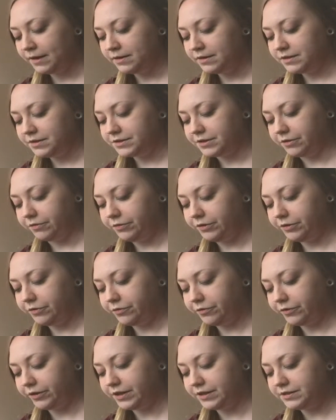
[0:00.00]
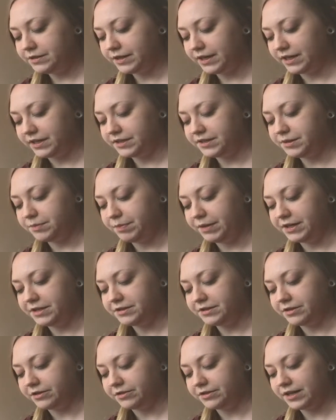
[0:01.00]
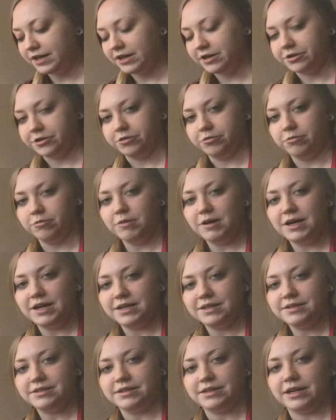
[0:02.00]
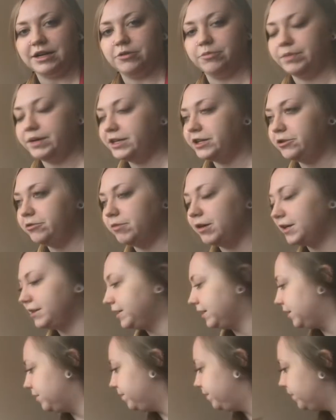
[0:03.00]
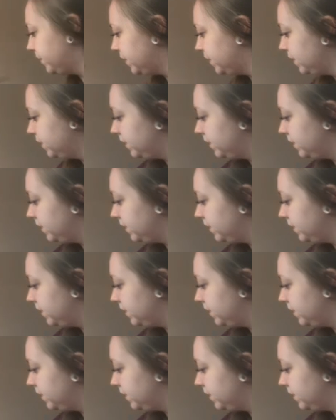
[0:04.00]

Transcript: So feel free to kind of space those how you want and how big you want them.